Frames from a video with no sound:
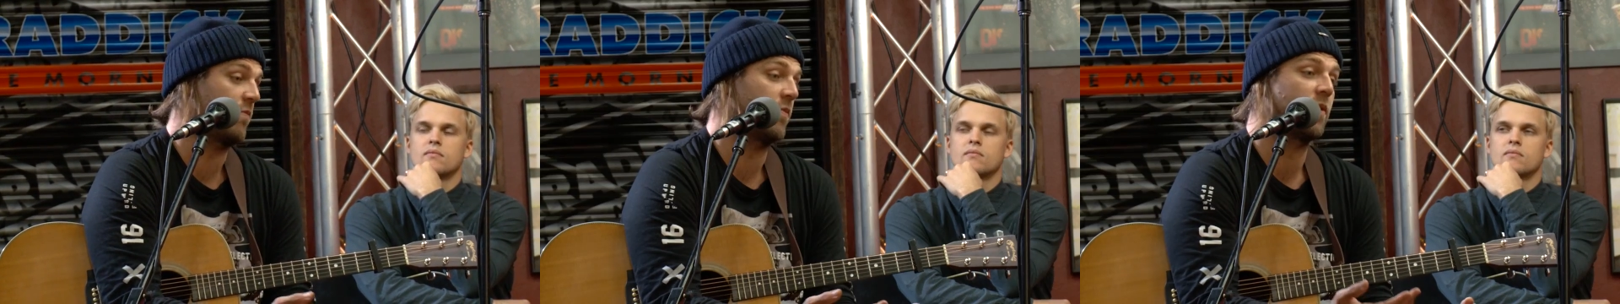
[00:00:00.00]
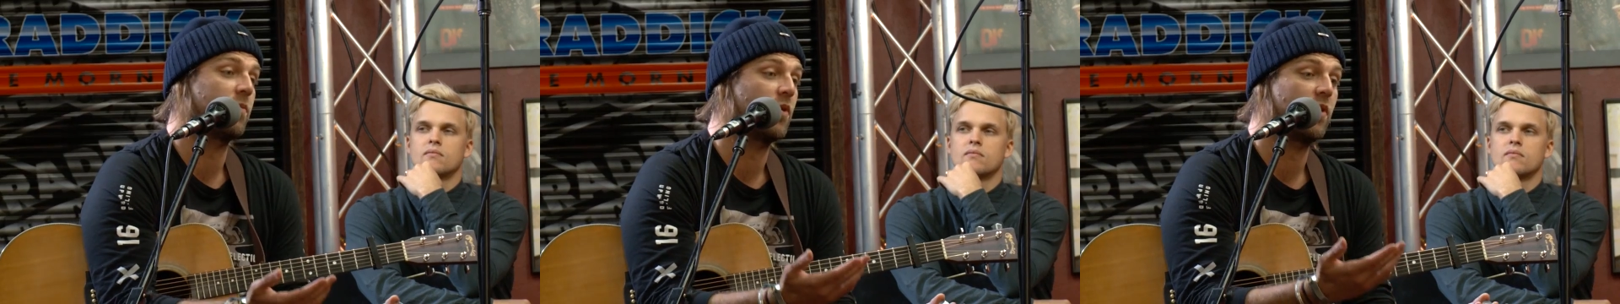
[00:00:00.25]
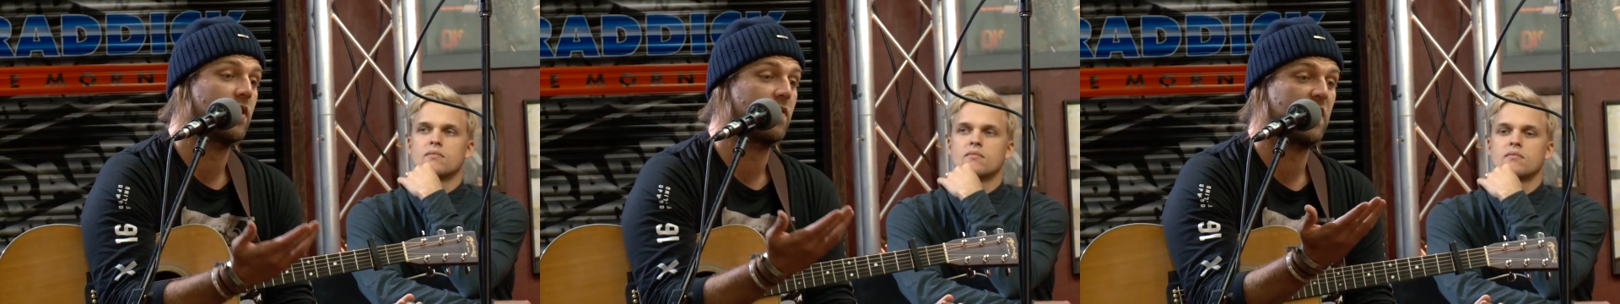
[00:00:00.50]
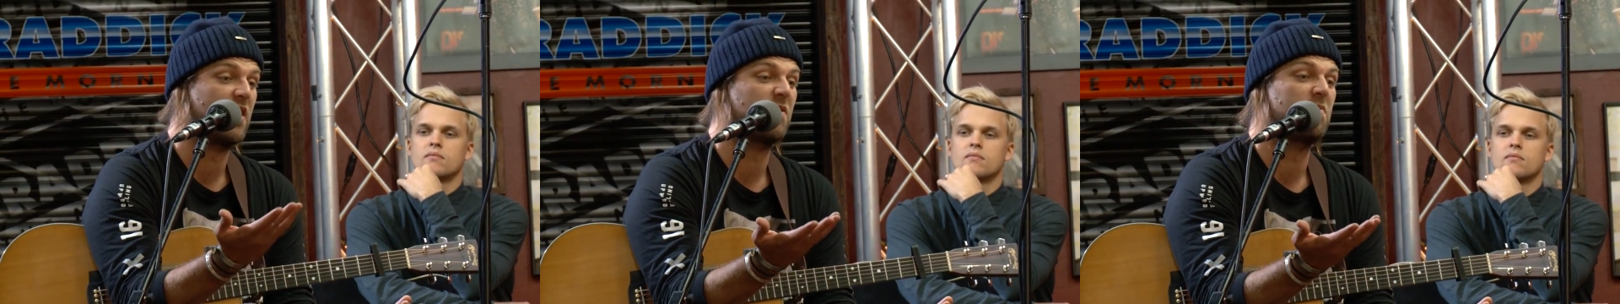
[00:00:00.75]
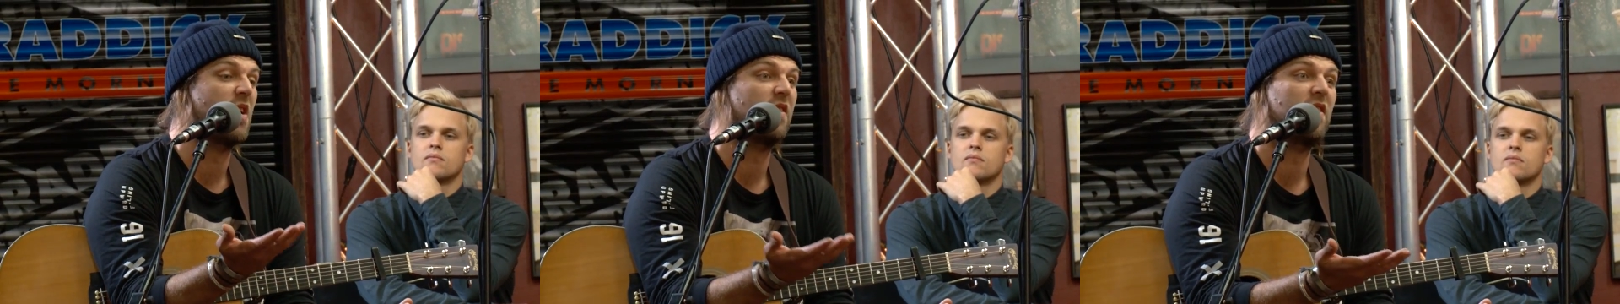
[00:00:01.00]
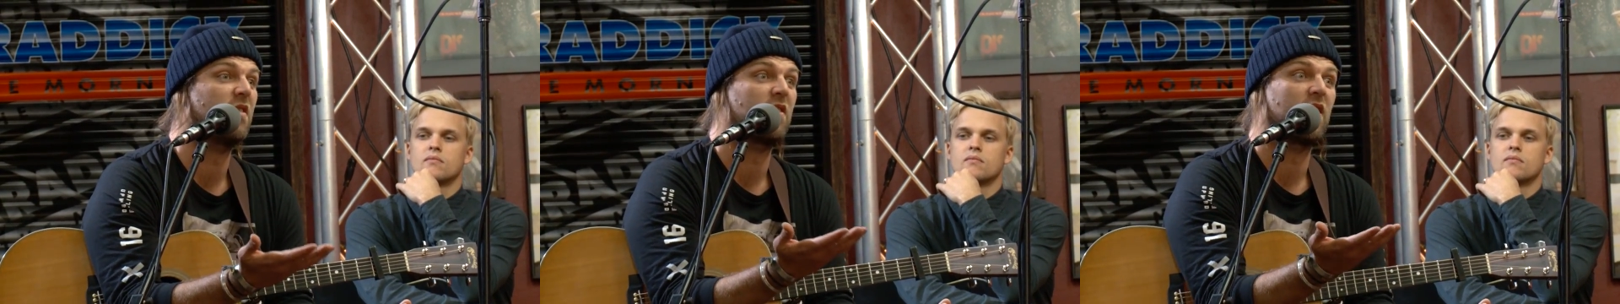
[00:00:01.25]
Speaker 1: the beauty of His
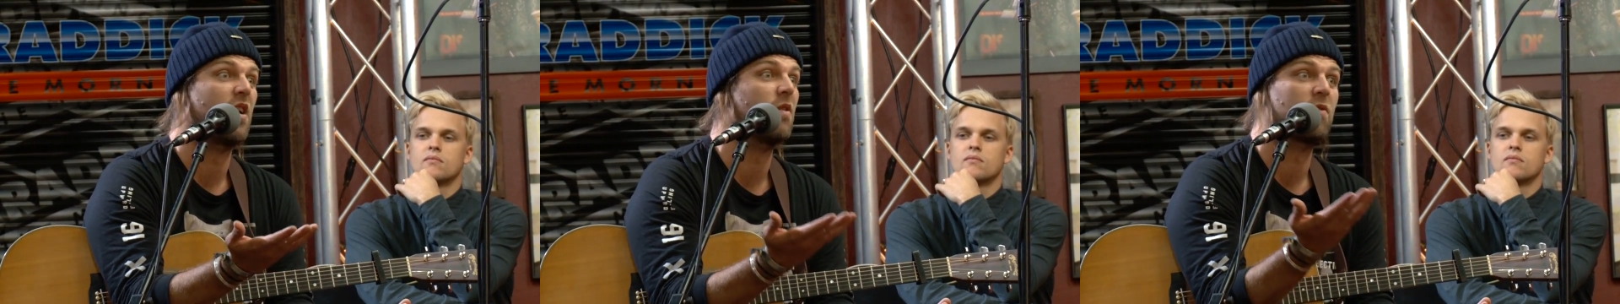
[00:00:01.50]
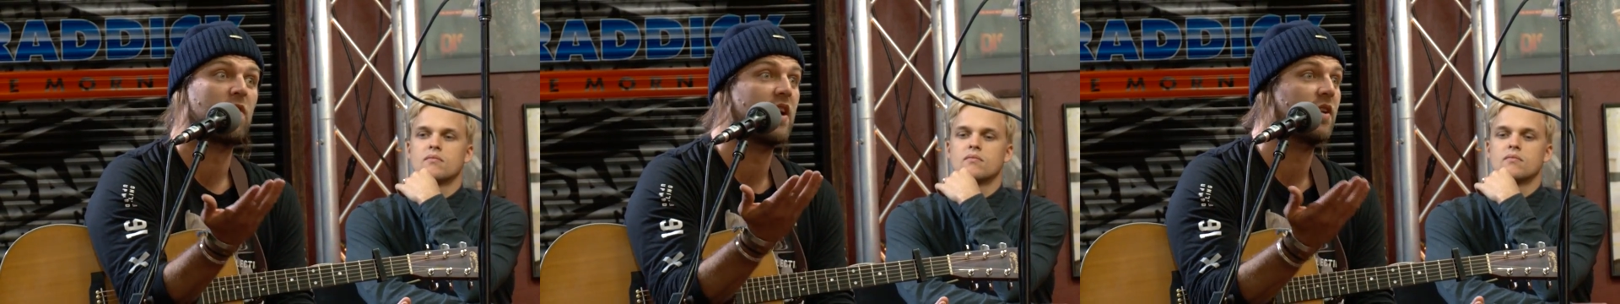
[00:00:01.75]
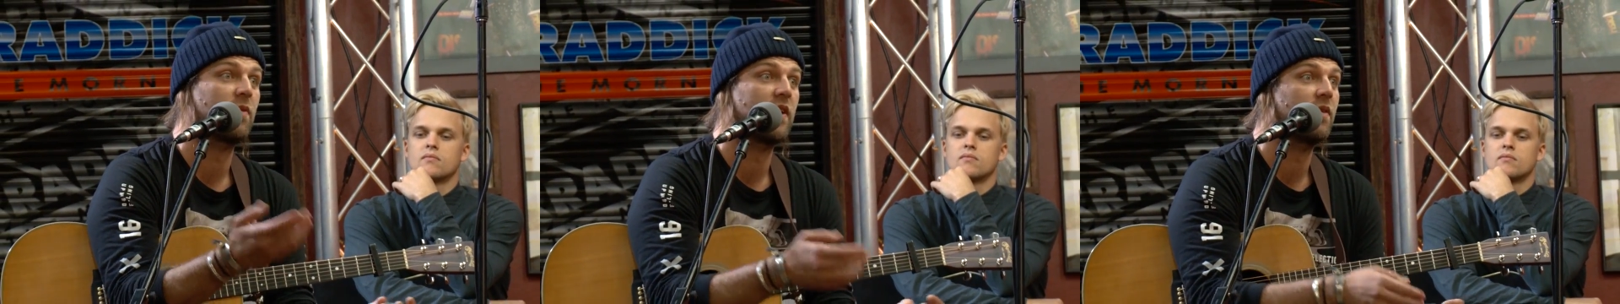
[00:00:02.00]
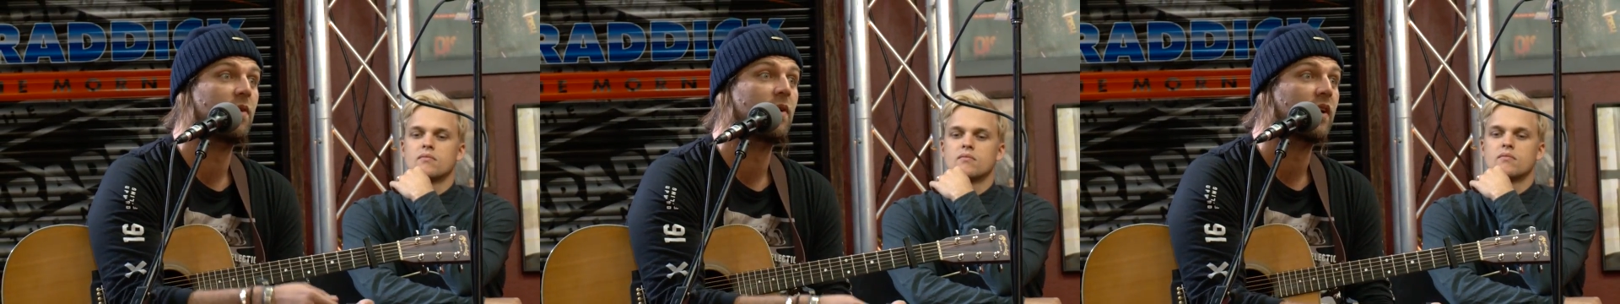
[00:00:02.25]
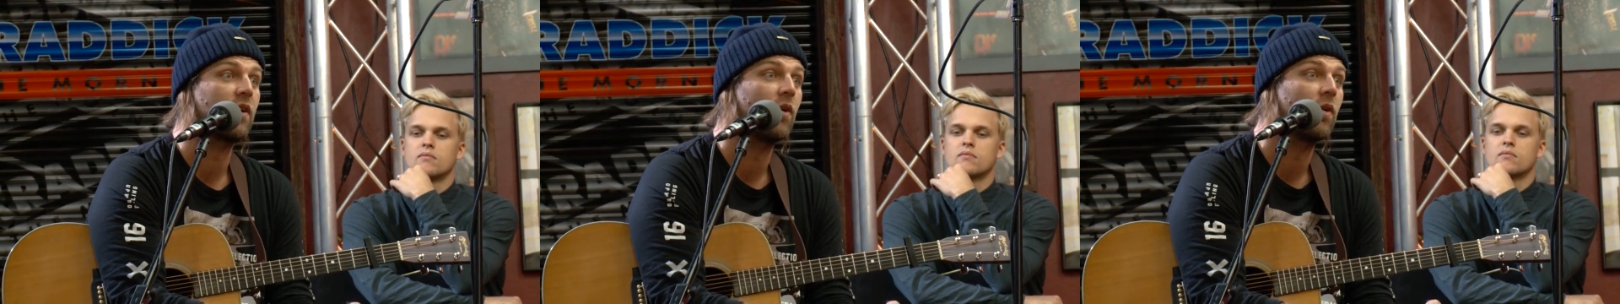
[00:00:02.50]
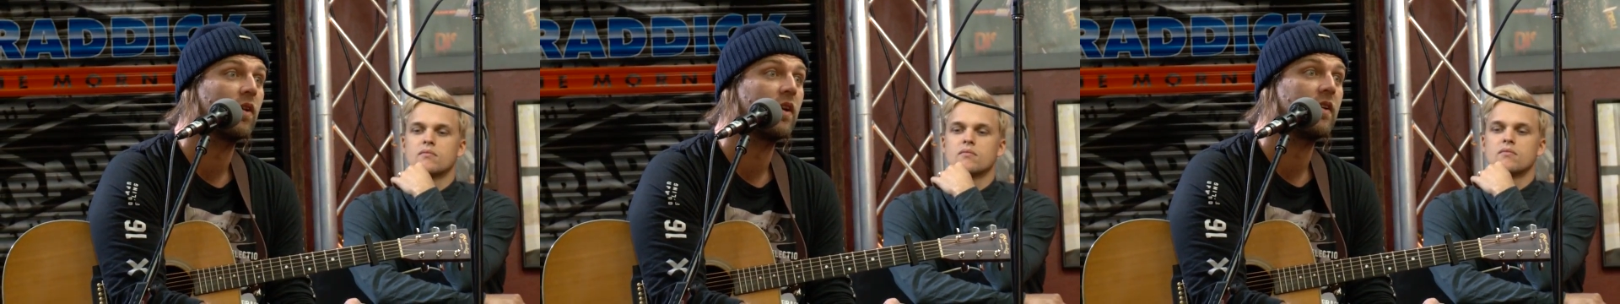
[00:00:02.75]
message, love, grace, whatever you want to
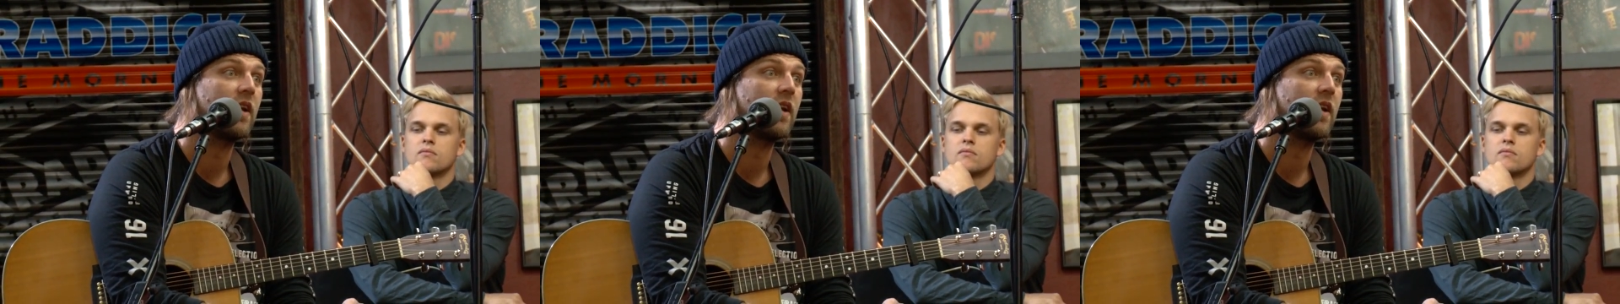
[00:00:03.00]
call it.